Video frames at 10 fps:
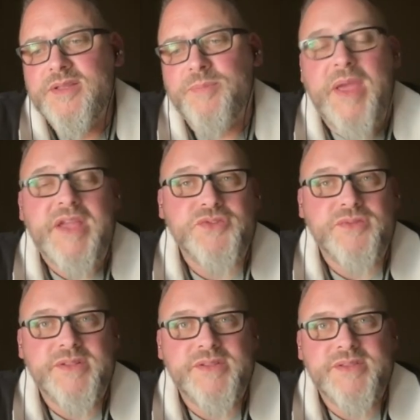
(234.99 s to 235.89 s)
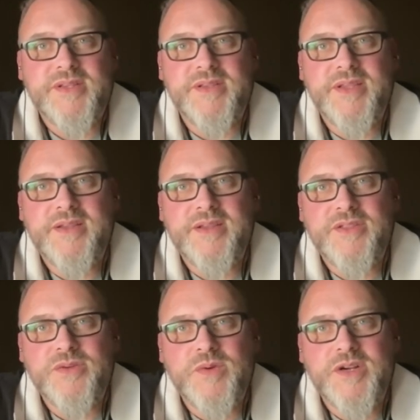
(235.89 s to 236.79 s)
patrons and
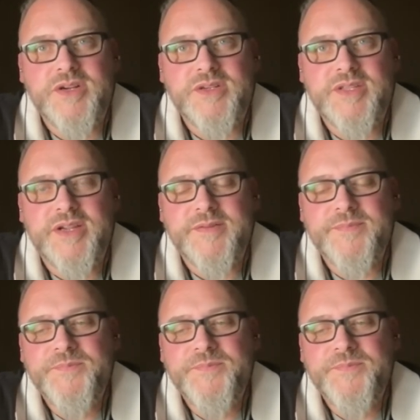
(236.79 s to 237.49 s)
other workers there.